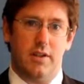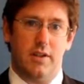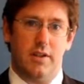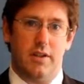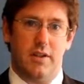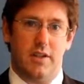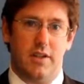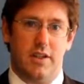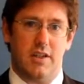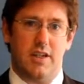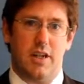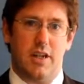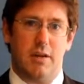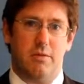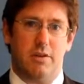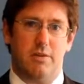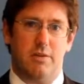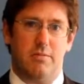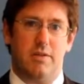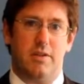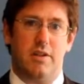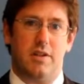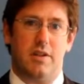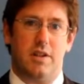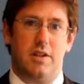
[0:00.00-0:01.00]
to the
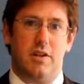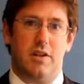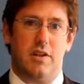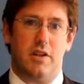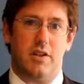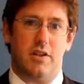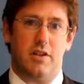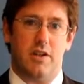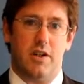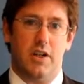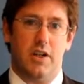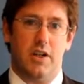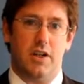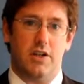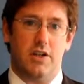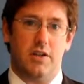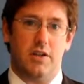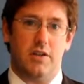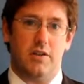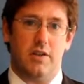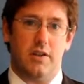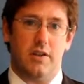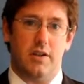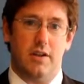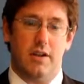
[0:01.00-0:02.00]
establishment of the United
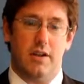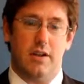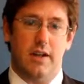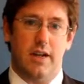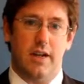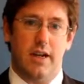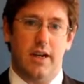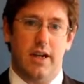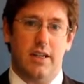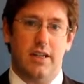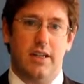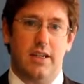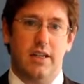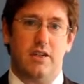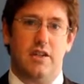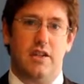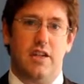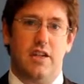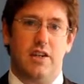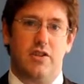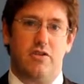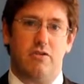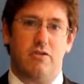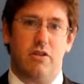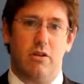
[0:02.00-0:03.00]
Nations and the
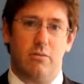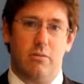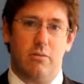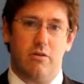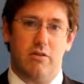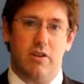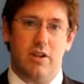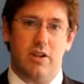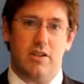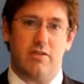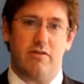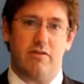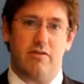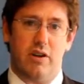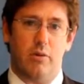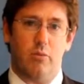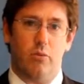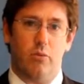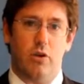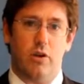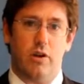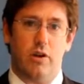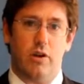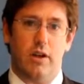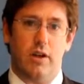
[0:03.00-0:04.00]
international human rights
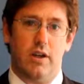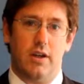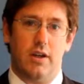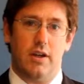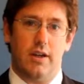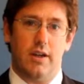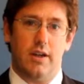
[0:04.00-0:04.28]
framework,